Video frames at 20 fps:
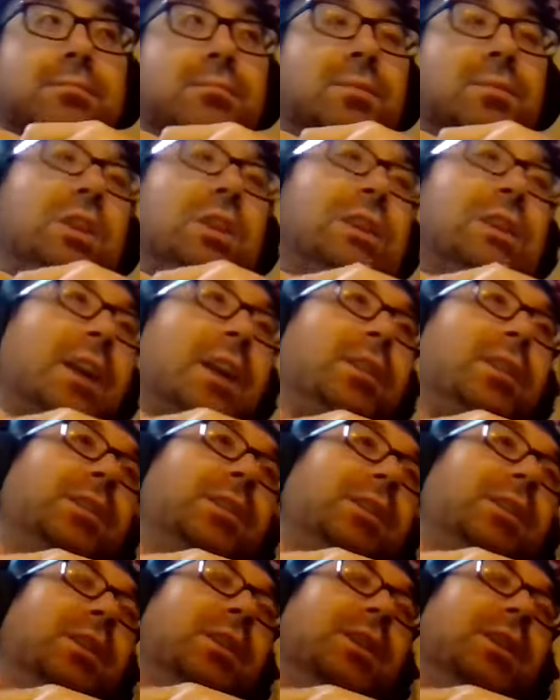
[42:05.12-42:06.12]
she's got a good
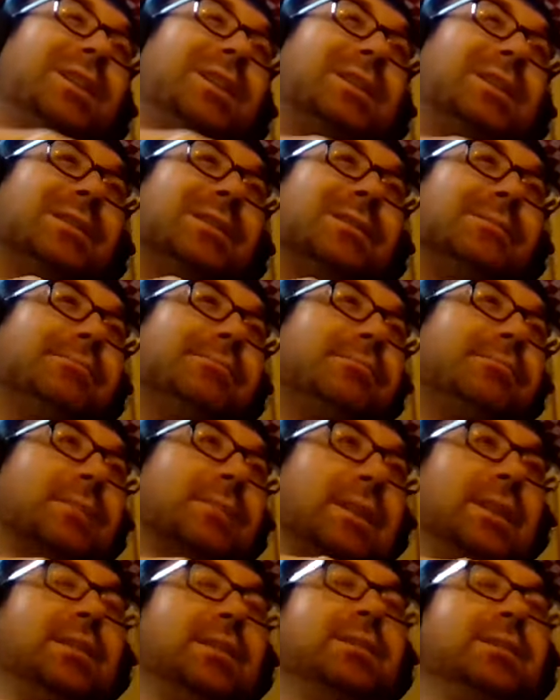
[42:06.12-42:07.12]
look.
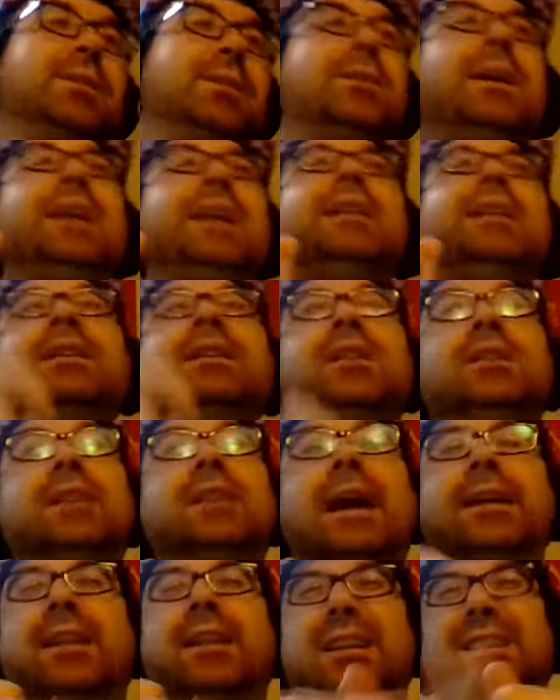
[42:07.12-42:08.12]
I don't know.
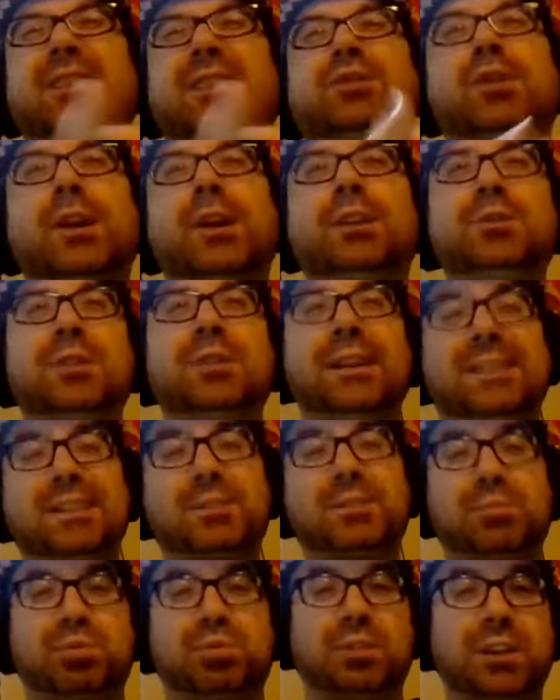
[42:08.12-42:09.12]
They're trying to do like
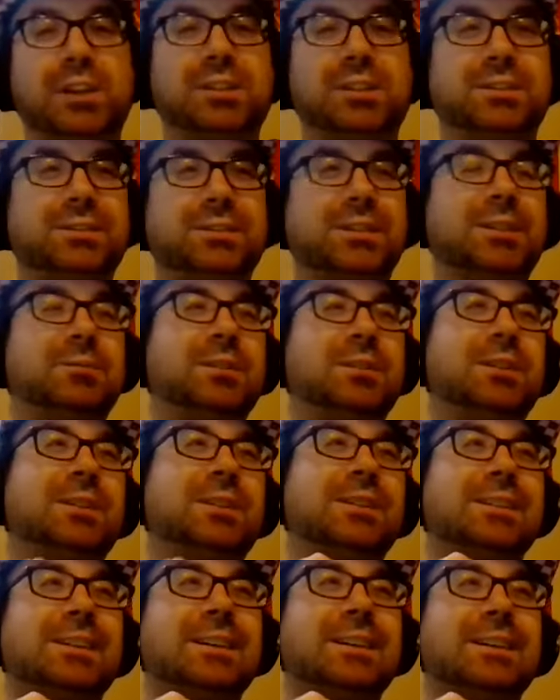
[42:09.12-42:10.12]
this pretty girl thing with
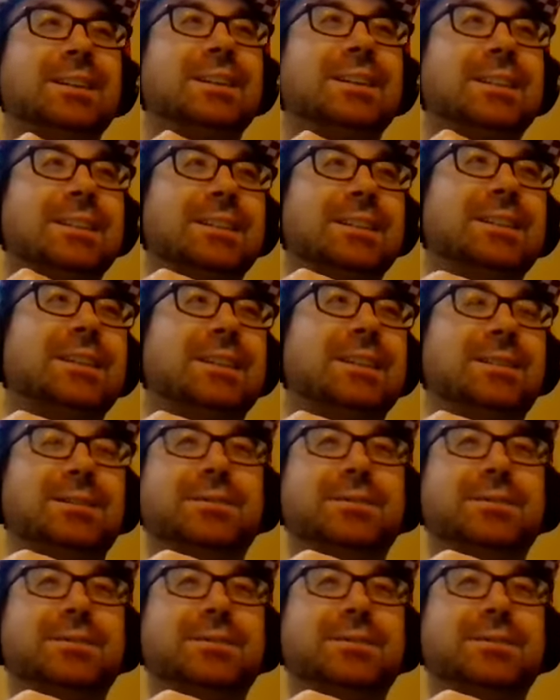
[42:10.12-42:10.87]
her, and her